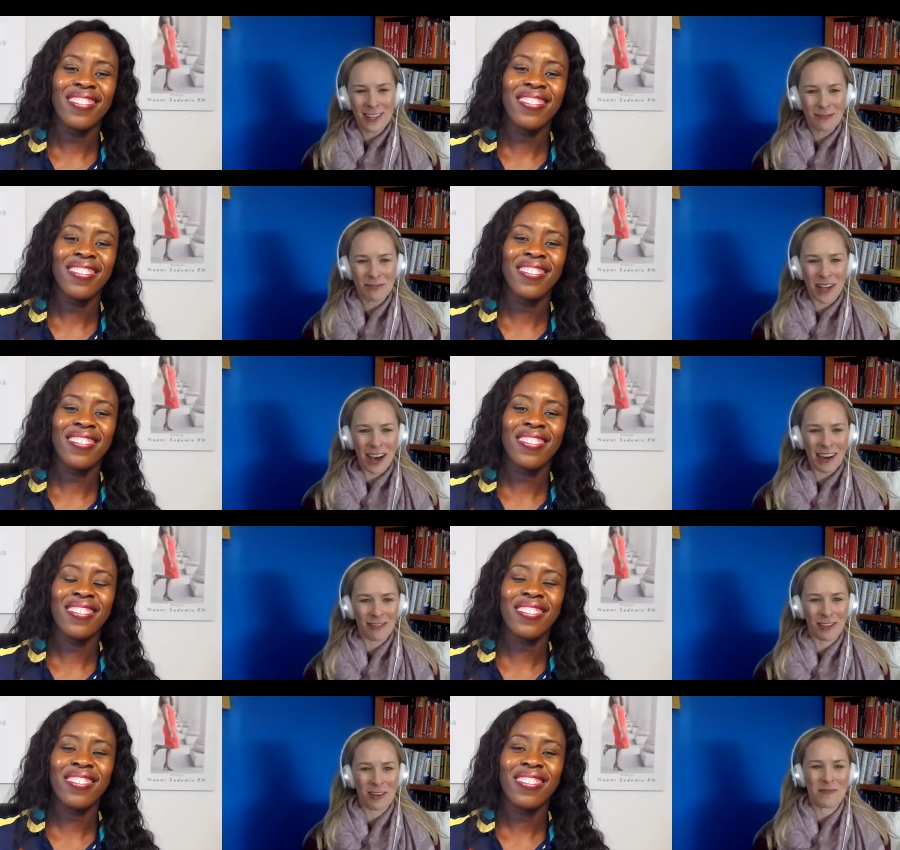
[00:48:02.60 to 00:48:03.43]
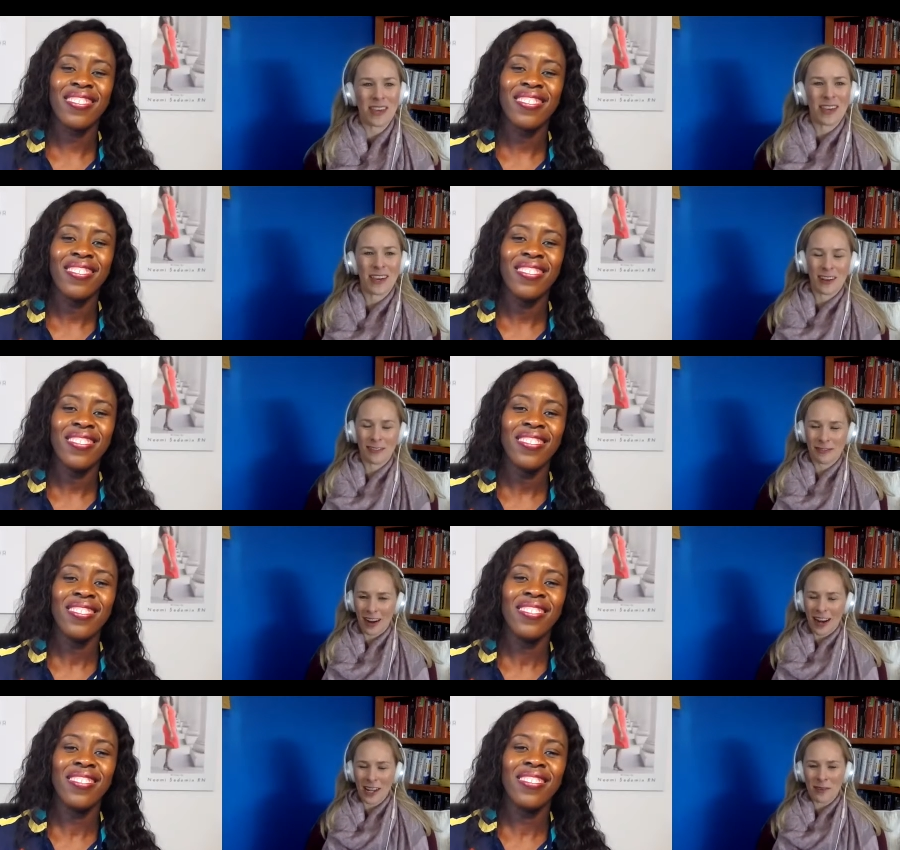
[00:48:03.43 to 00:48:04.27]
Speaker 1: this platform here for
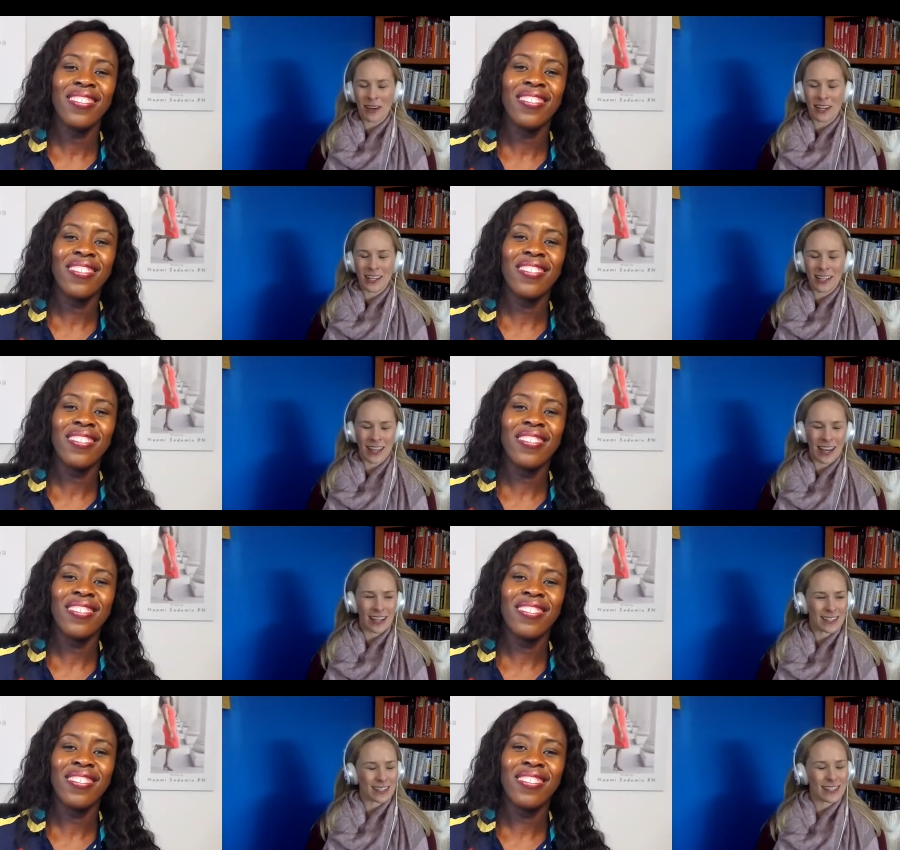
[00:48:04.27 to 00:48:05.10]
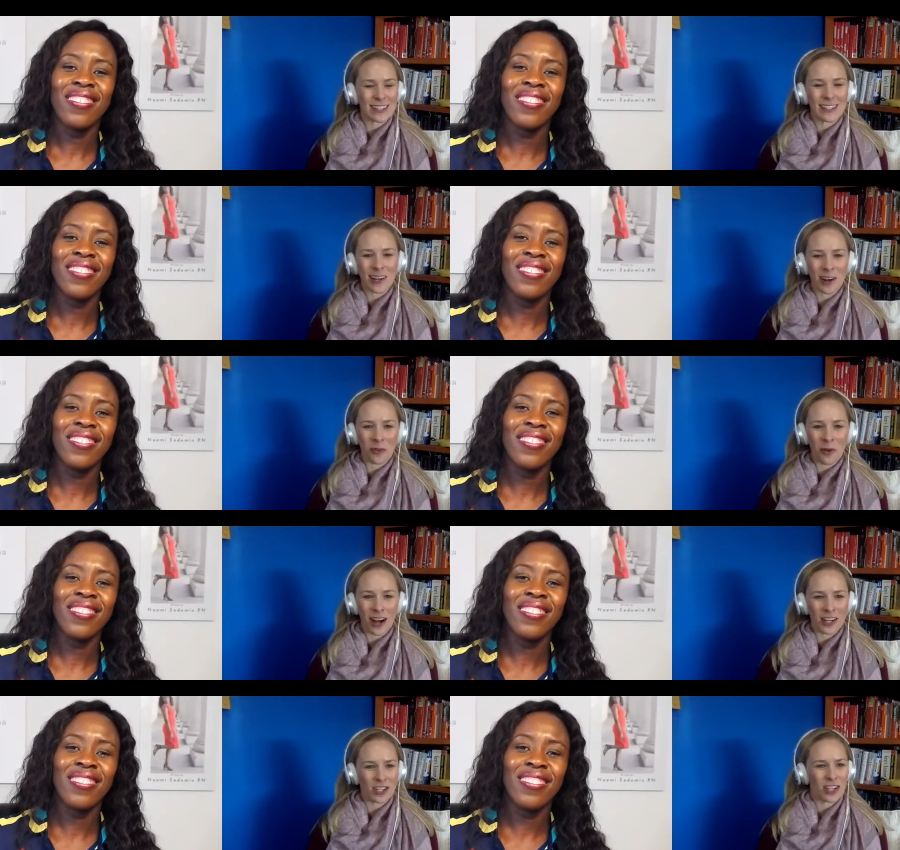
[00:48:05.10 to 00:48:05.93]
anybody that's listening or
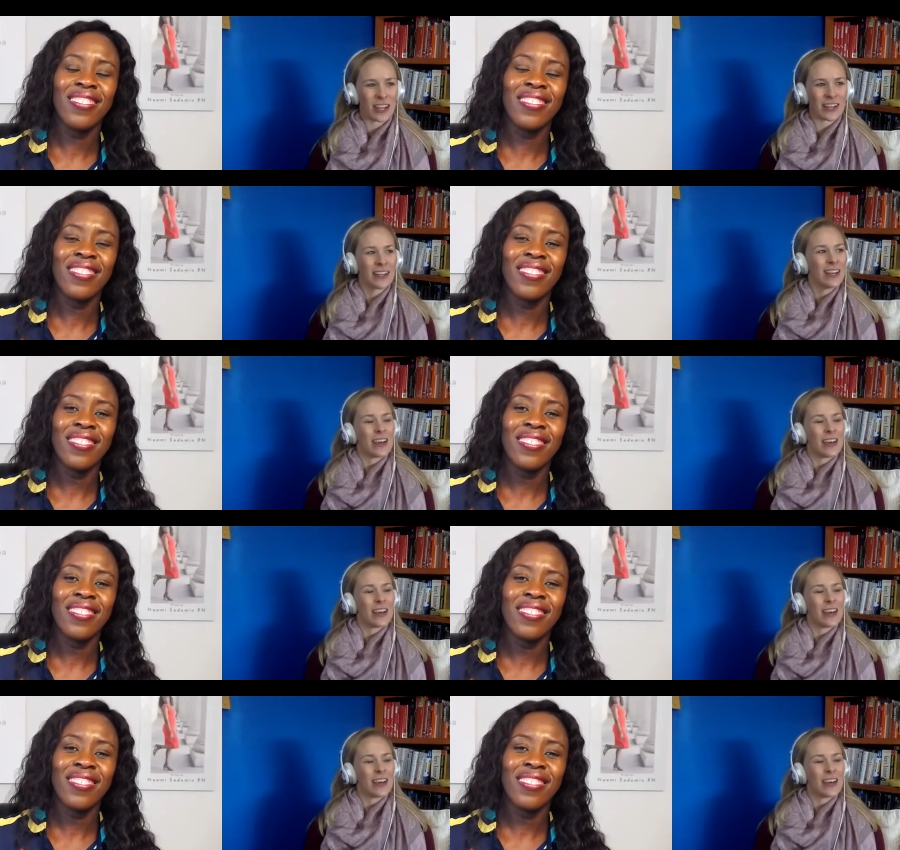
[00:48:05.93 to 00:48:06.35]
watching,